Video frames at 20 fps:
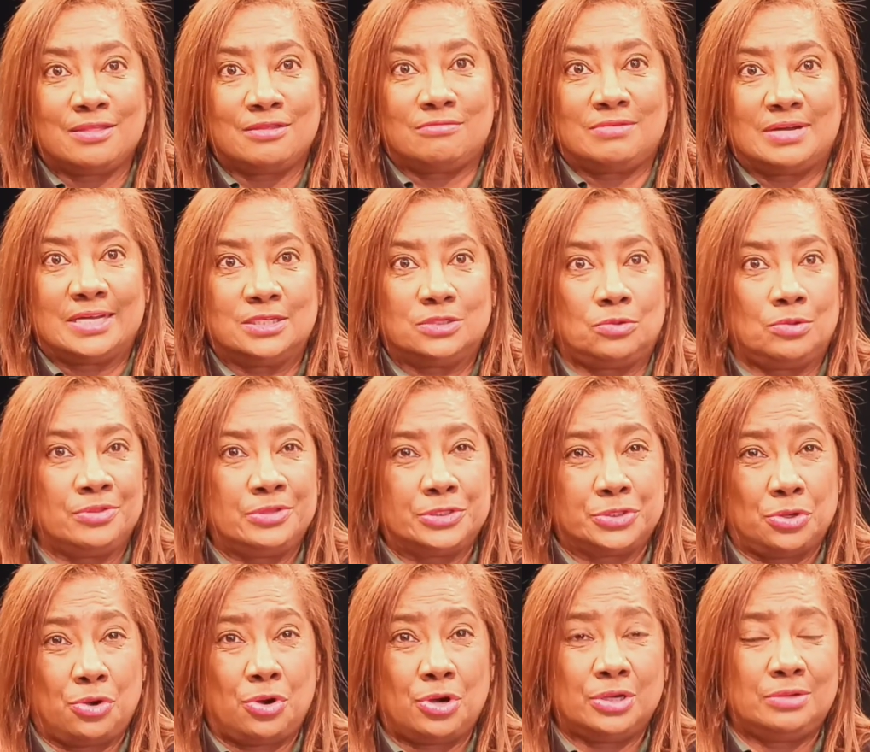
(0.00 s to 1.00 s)
Otherwise, all
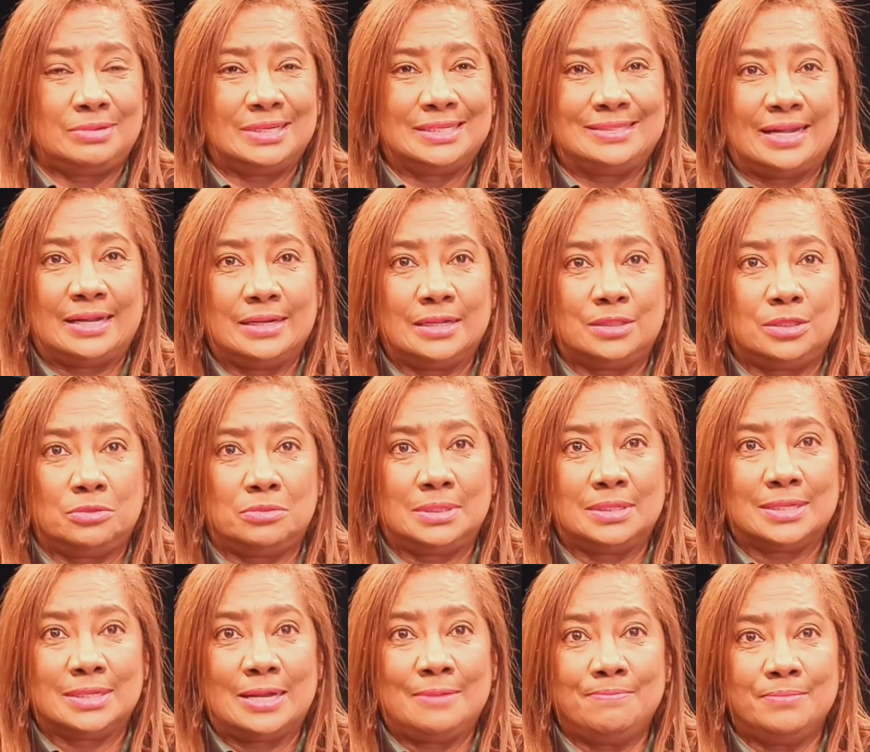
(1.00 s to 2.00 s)
this hard work done at the
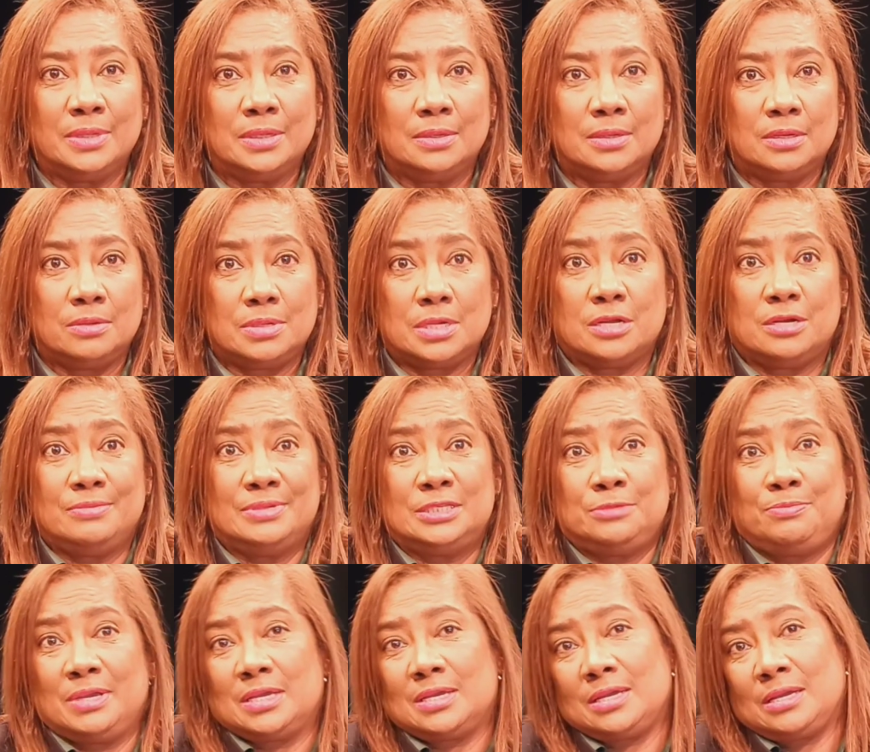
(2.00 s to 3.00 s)
World Cup, we're going to be
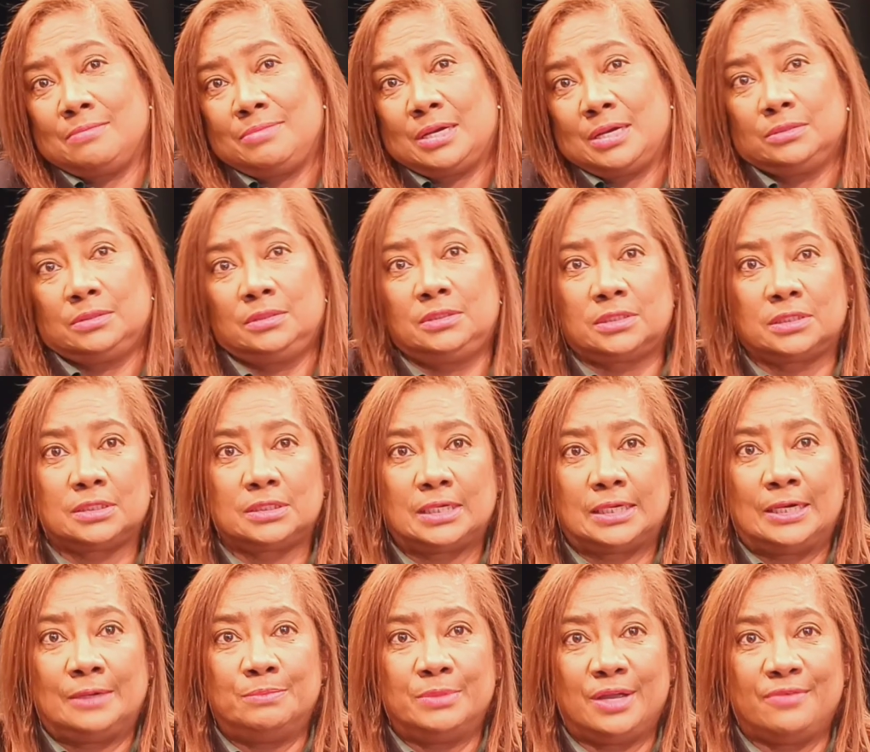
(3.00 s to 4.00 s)
speaking about
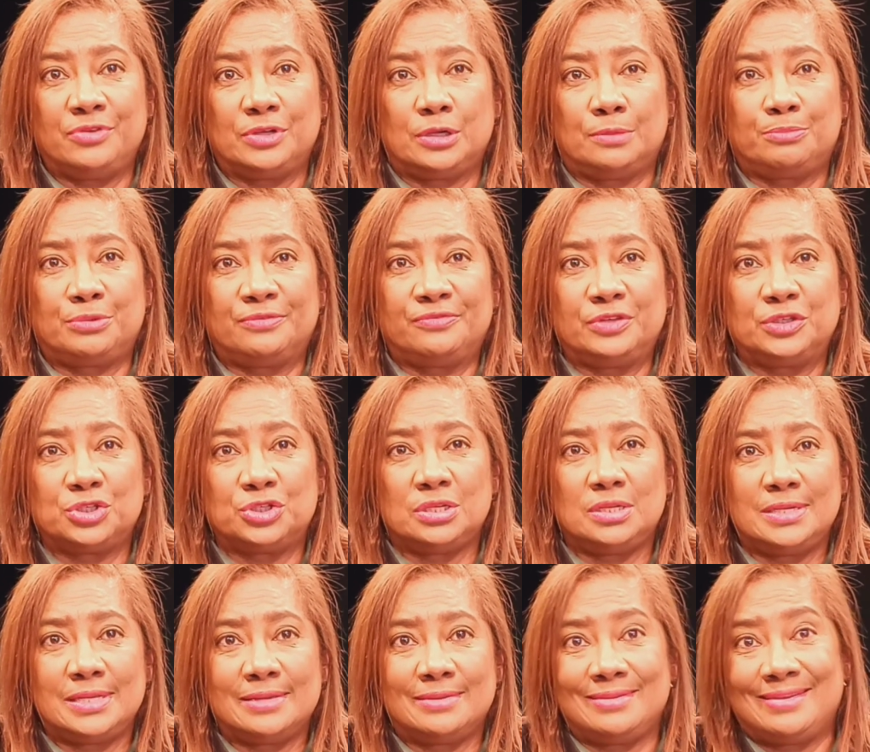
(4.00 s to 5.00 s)
having a
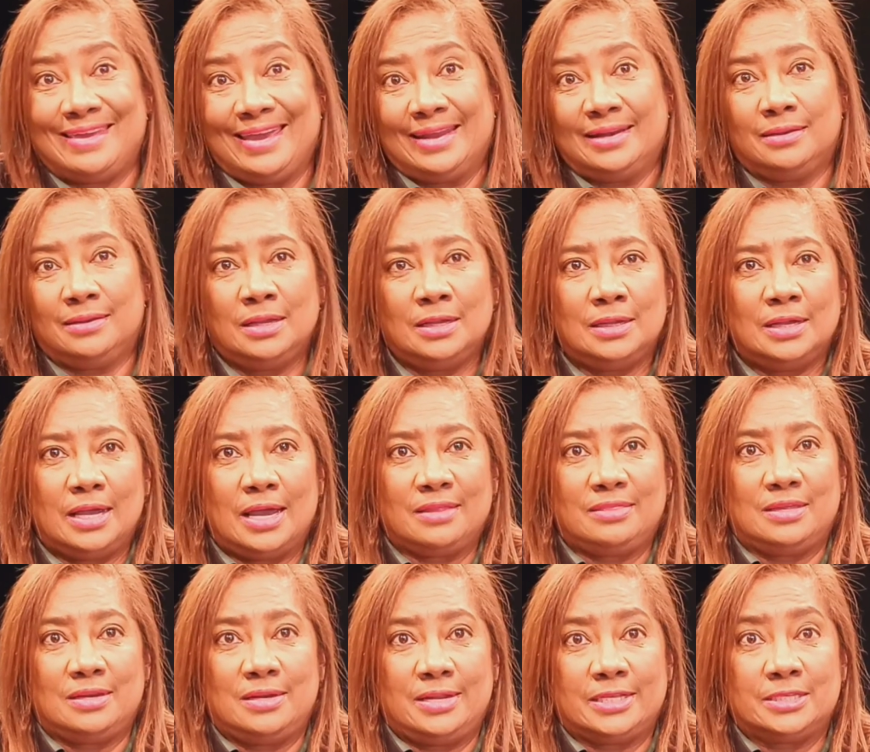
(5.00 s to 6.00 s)
professional league again
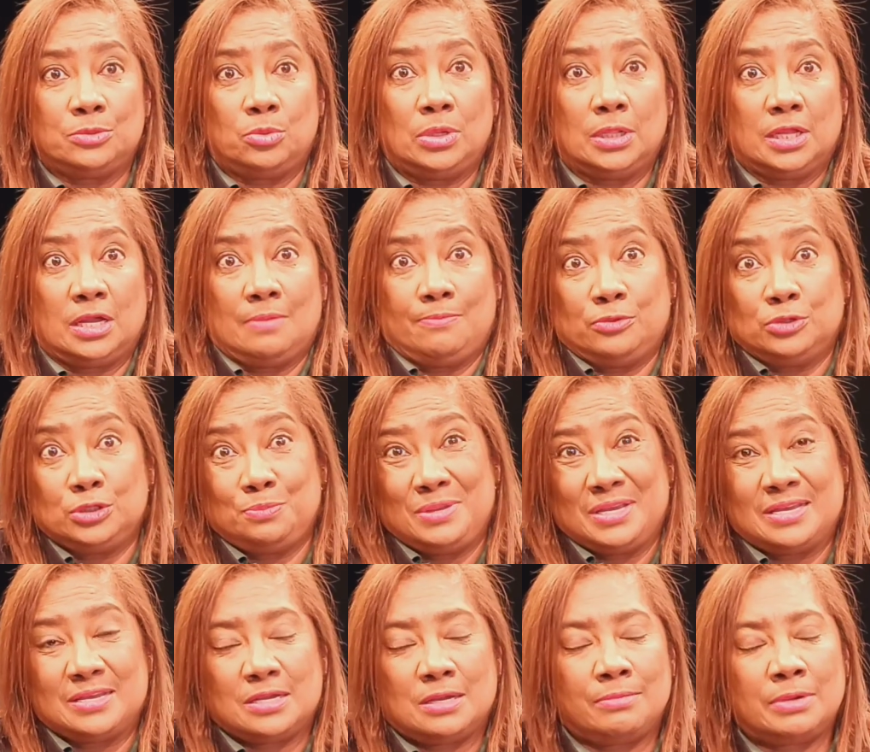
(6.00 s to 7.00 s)
at the next World Cup or
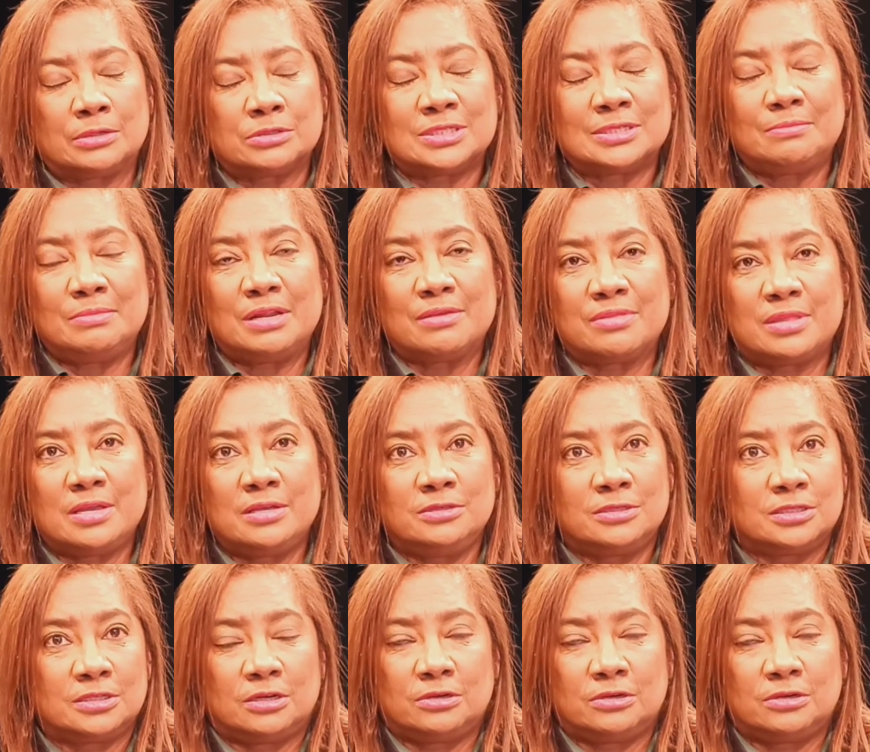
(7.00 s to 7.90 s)
speaking about similar things.